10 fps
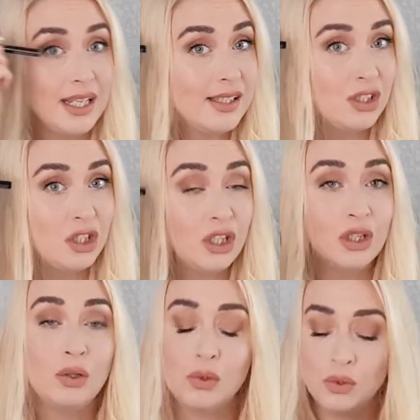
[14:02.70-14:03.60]
easy to
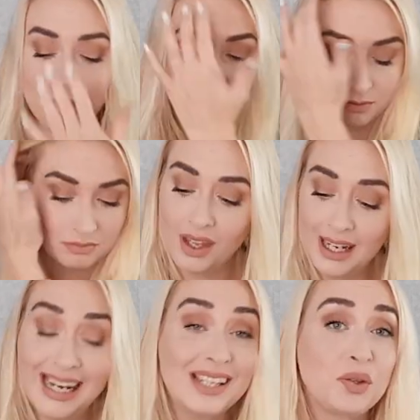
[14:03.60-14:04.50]
use.
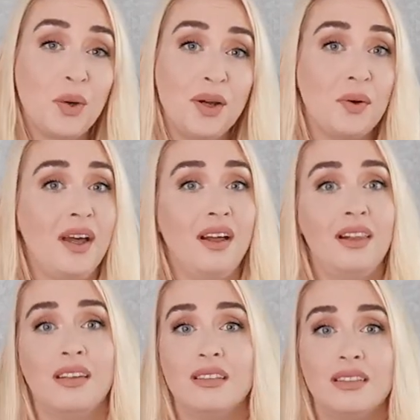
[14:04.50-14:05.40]
It lasts quite well.